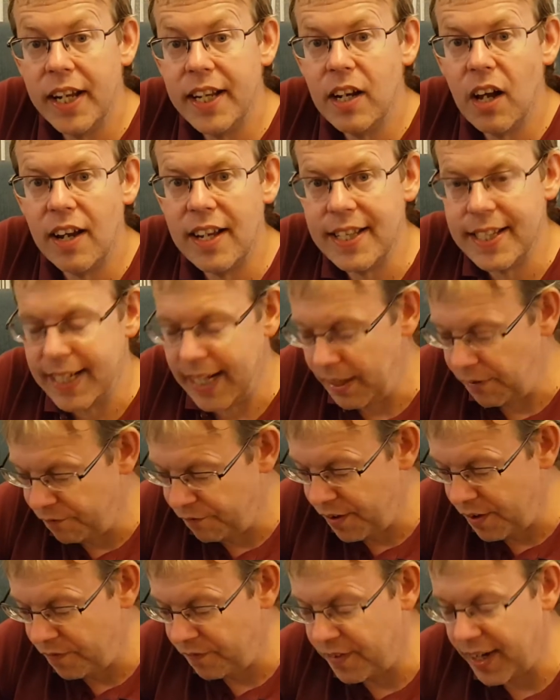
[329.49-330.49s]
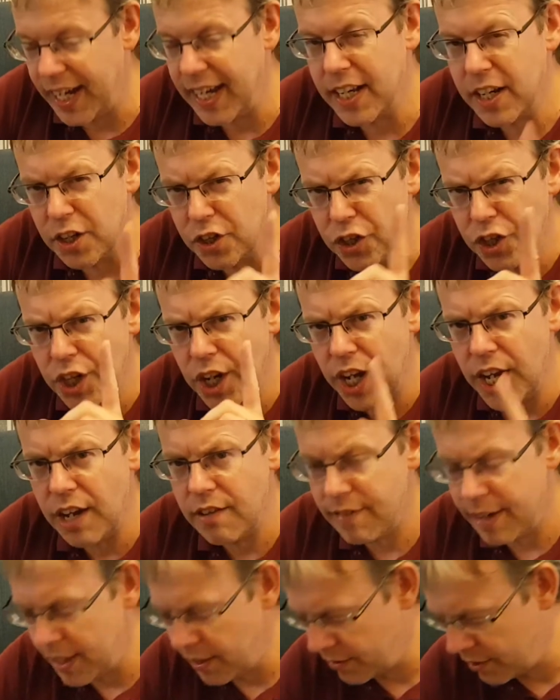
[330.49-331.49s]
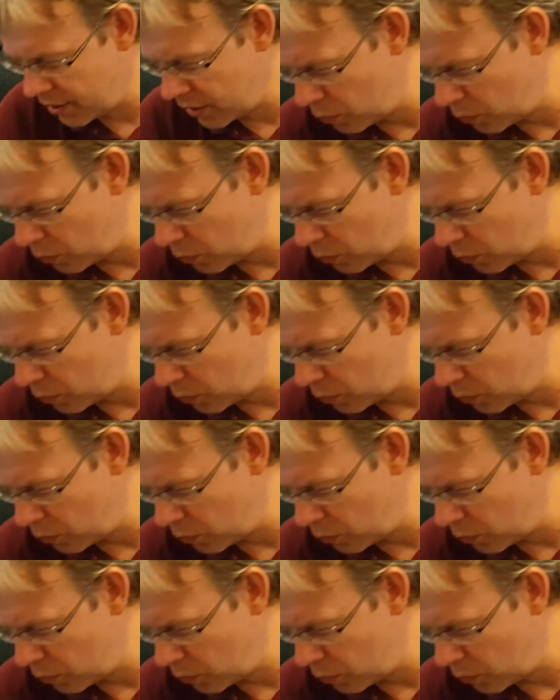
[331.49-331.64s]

1915, a year into